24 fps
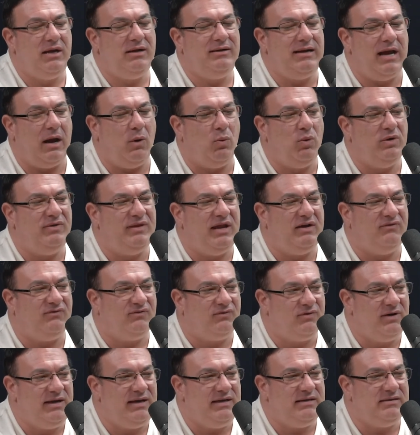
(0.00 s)
Now, when they
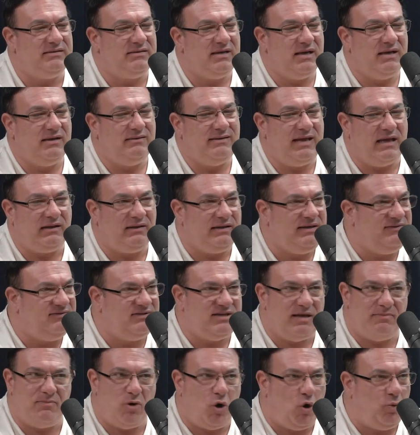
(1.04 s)
freeze, that leaves
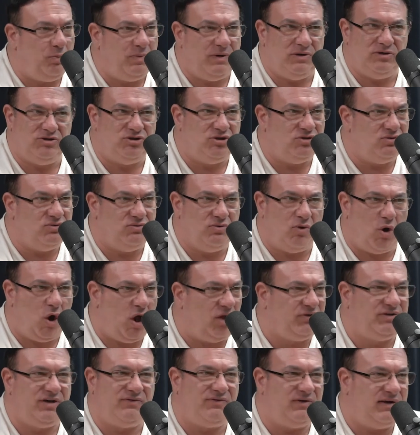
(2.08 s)
them open to
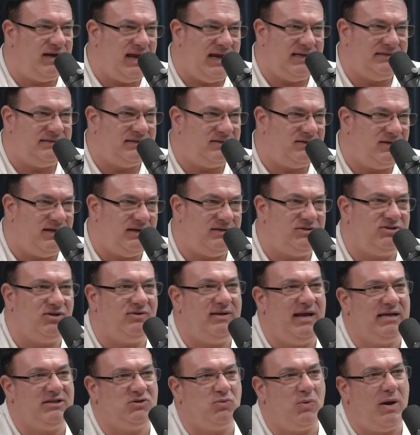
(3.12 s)
all different kinds of things. So
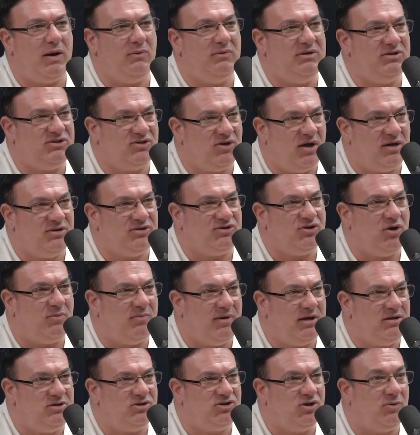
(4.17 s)
that's why we saw so
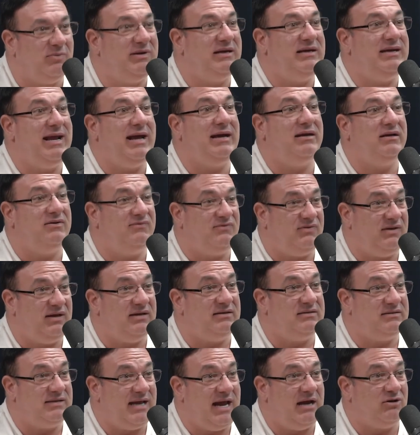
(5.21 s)
much, so many negative
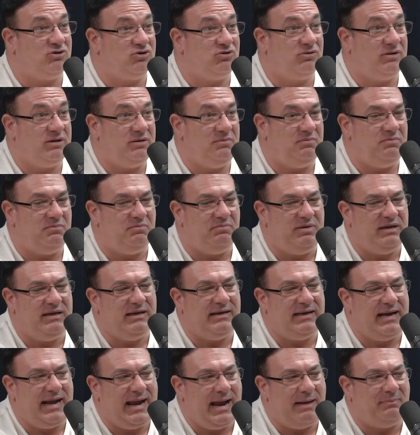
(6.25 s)
things actually
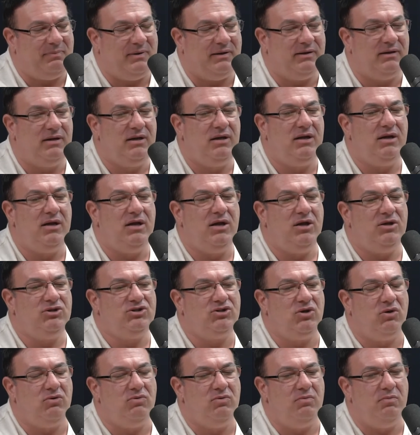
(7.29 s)
begin to happen.
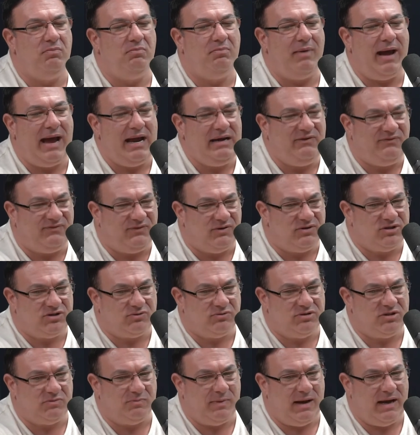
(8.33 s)
So my
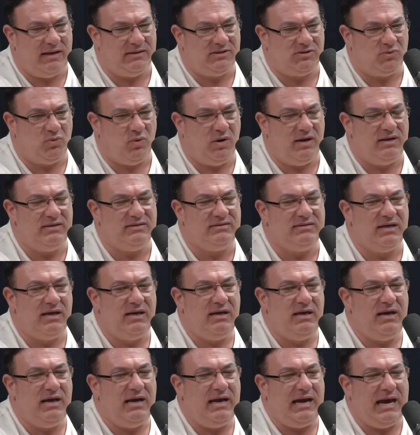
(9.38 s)
first response was,
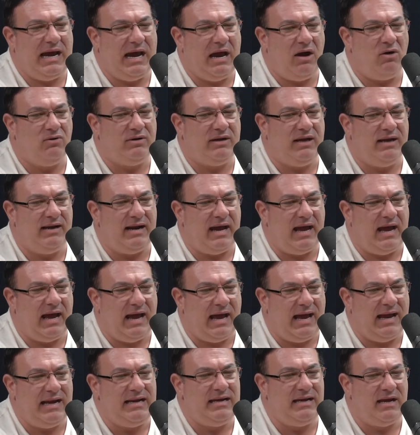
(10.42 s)
how can
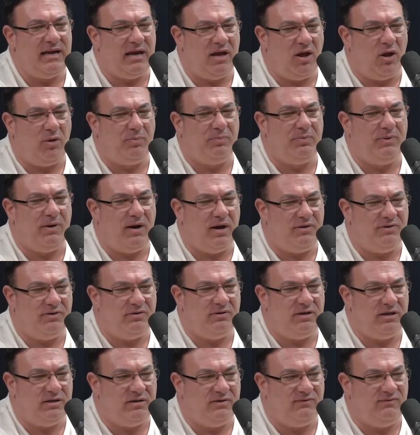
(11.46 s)
I help other
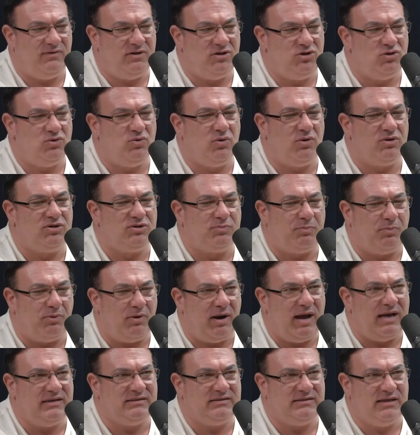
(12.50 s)
individuals
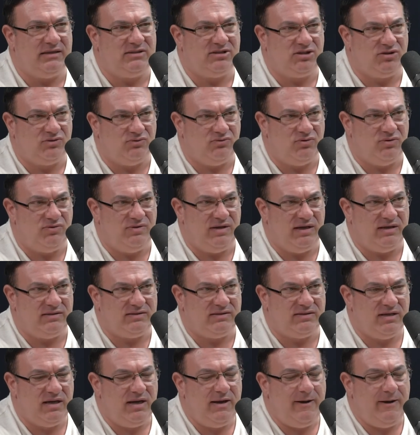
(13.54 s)
process through this,